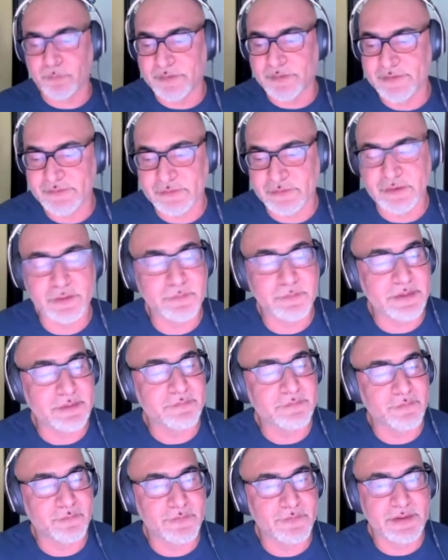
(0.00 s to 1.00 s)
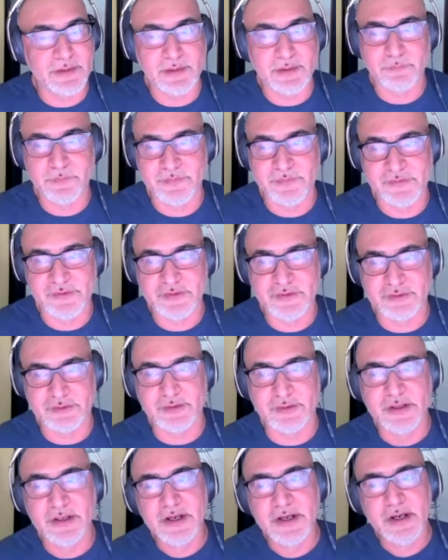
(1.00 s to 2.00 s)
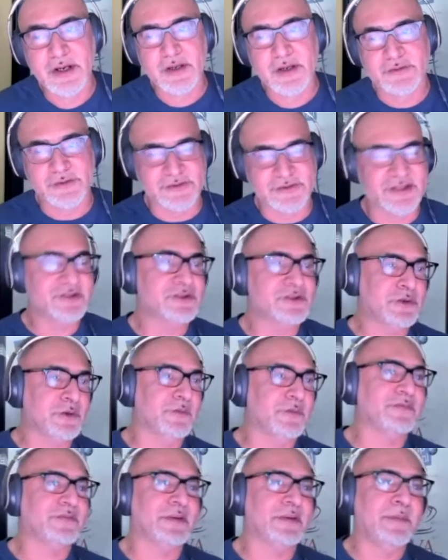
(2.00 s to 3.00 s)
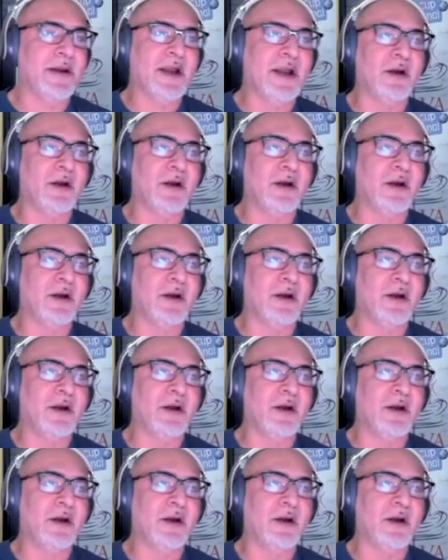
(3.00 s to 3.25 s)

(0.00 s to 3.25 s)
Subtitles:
is going to be for the precision. So this sort of somehow